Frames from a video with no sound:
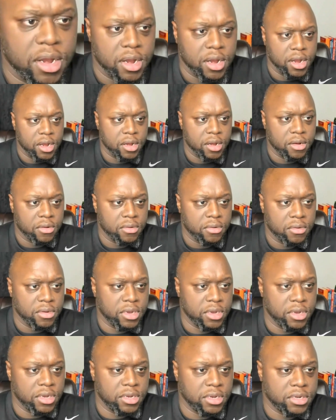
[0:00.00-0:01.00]
10 different
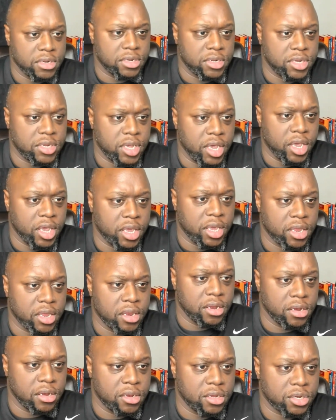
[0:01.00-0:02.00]
ways to make passive
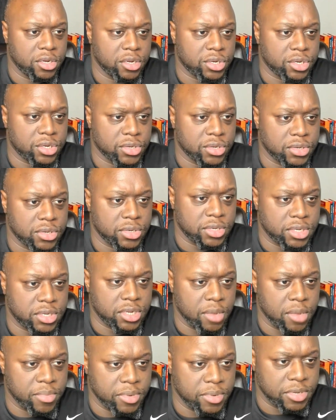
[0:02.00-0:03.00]
income with no money,
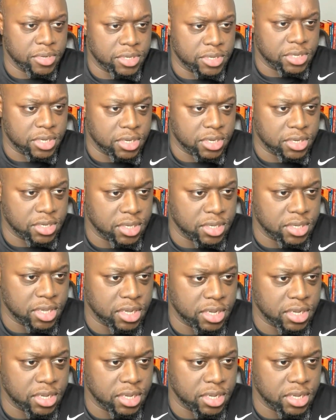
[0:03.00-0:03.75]
click the first link in the